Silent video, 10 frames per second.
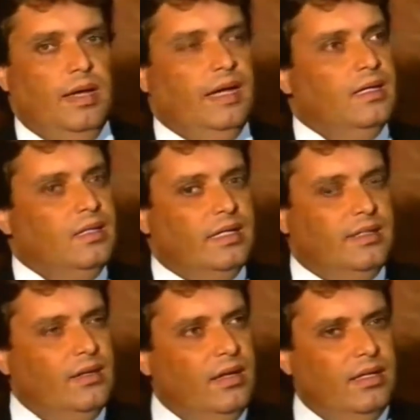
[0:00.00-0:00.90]

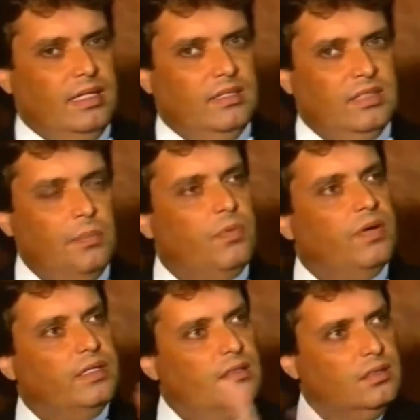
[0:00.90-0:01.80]
in a
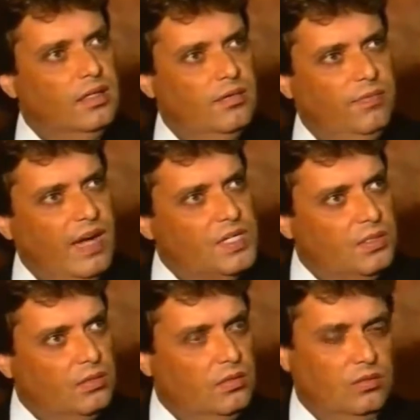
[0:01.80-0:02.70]
separate
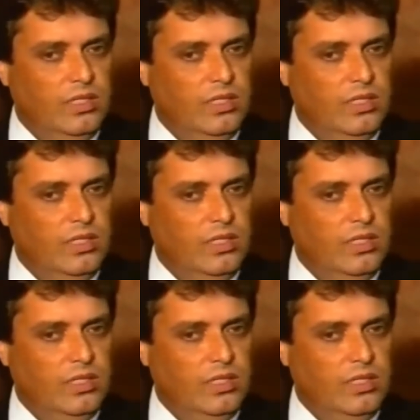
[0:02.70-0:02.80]
fashion.